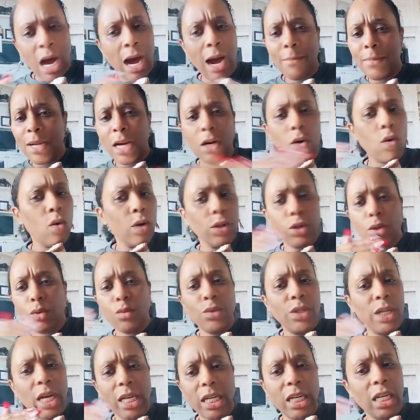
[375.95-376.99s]
I'm not going
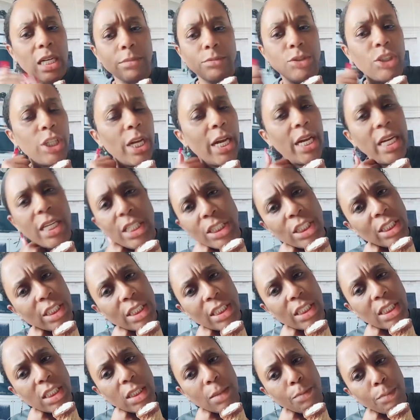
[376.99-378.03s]
through none of them
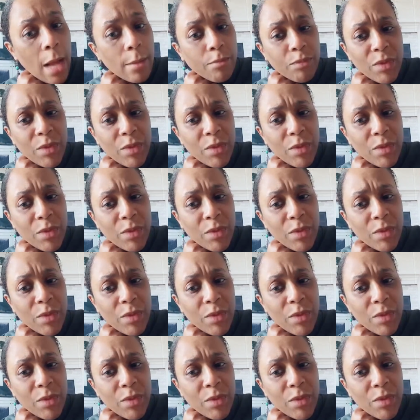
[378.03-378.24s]
changes.